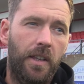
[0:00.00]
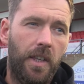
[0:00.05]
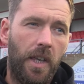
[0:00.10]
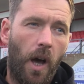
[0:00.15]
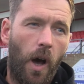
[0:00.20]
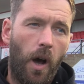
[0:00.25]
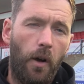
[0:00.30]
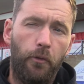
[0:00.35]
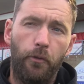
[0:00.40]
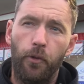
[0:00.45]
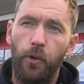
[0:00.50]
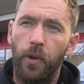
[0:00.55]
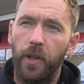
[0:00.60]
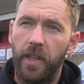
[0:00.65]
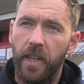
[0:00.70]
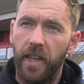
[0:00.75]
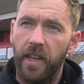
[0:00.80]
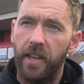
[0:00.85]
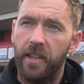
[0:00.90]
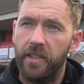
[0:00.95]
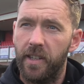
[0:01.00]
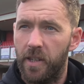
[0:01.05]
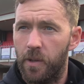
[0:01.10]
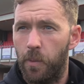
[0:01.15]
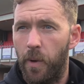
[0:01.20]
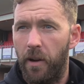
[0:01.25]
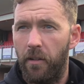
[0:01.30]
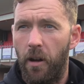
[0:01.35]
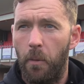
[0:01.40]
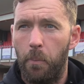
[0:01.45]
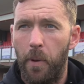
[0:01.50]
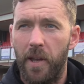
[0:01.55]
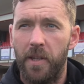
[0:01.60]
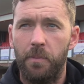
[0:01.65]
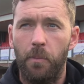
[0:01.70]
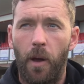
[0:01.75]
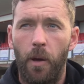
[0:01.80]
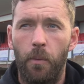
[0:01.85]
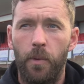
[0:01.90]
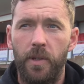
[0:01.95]
go up through the gears, that's where our
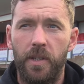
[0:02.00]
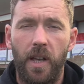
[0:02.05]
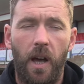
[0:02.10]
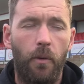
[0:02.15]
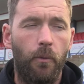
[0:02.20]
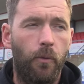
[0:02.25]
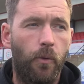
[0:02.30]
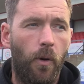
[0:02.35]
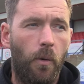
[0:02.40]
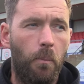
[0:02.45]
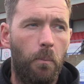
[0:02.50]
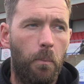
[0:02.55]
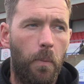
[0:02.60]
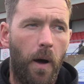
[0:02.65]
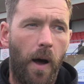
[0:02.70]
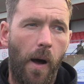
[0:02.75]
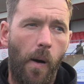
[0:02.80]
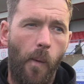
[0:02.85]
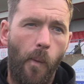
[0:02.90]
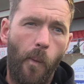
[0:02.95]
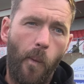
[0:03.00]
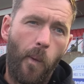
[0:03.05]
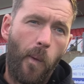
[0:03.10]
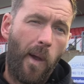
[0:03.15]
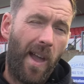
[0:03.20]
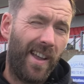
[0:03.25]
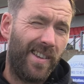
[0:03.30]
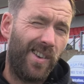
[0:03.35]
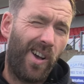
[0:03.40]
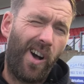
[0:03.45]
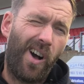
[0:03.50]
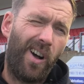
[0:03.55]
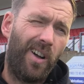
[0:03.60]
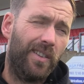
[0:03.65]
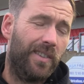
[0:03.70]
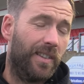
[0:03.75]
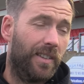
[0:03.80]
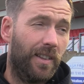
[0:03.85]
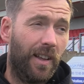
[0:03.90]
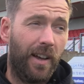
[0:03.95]
best moments come from. But it's
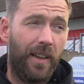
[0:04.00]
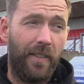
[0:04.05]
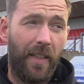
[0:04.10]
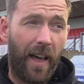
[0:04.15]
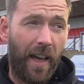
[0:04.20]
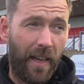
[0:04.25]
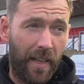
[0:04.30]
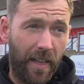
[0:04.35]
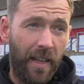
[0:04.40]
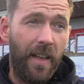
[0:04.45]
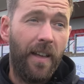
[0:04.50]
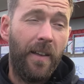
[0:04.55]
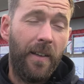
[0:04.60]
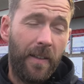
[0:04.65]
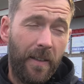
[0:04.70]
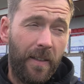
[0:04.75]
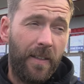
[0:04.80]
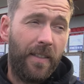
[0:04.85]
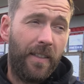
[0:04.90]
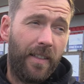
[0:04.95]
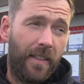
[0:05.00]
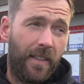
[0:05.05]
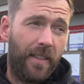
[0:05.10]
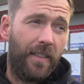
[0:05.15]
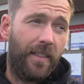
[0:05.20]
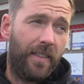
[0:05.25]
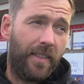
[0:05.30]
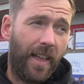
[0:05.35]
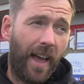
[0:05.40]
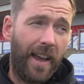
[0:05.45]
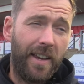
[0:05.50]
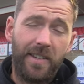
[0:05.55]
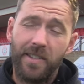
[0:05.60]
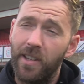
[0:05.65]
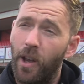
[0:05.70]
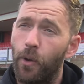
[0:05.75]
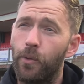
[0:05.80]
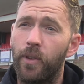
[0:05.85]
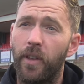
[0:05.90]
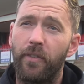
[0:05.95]
hard like that. That is
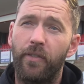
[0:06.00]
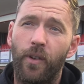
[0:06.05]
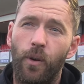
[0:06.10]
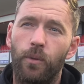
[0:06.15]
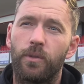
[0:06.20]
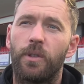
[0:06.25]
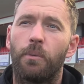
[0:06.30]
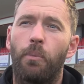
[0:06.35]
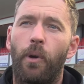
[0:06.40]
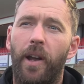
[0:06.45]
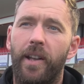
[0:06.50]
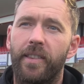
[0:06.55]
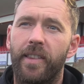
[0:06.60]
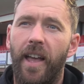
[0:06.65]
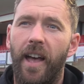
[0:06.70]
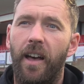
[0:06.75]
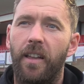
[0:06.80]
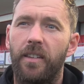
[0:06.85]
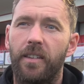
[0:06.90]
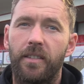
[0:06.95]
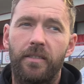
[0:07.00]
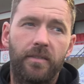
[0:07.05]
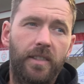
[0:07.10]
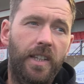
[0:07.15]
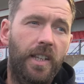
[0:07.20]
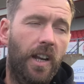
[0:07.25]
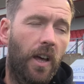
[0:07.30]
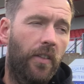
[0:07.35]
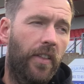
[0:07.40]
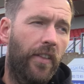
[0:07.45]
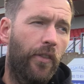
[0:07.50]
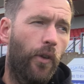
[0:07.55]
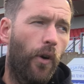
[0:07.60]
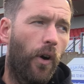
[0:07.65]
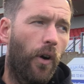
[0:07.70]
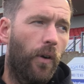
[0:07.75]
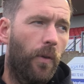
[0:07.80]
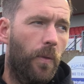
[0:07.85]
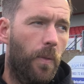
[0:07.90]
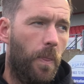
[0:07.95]
so difficult to break down. And, you know, they're
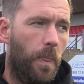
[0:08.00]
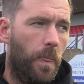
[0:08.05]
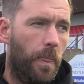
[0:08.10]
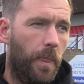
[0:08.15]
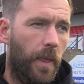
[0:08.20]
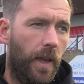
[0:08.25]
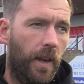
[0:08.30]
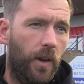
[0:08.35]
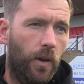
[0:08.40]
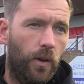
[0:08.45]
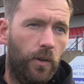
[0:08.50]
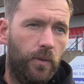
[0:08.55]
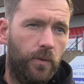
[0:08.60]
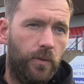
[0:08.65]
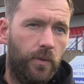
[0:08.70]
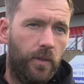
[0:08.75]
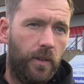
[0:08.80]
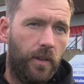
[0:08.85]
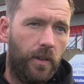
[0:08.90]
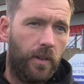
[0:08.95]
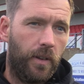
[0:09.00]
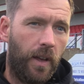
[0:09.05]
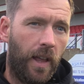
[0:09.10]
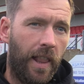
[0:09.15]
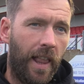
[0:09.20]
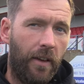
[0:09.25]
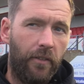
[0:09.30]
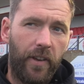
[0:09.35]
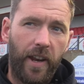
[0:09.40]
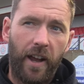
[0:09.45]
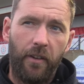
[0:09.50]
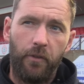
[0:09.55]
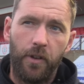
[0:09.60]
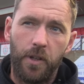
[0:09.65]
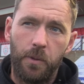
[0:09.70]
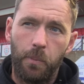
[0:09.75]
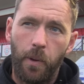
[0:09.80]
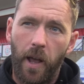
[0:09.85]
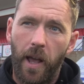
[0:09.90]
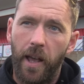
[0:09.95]
not 11
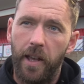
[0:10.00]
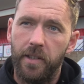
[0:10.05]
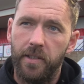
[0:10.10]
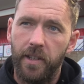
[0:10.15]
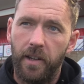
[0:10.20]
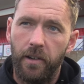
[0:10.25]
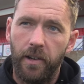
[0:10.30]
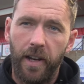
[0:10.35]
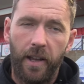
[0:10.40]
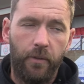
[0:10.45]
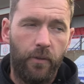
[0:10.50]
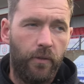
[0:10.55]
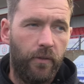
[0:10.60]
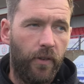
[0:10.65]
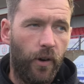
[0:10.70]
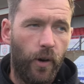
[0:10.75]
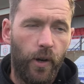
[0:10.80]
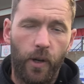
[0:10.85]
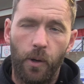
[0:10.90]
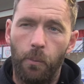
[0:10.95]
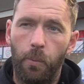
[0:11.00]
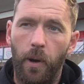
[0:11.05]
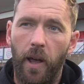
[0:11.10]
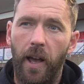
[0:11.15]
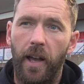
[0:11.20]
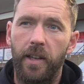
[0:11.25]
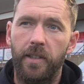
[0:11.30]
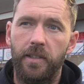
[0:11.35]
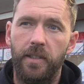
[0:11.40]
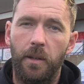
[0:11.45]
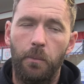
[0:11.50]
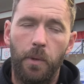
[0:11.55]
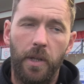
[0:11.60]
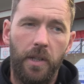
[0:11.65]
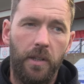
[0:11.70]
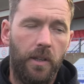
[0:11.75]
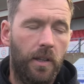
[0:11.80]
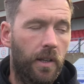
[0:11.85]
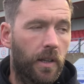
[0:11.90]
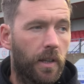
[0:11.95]
average players, they're 11 very good players. I
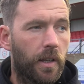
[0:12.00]
mean,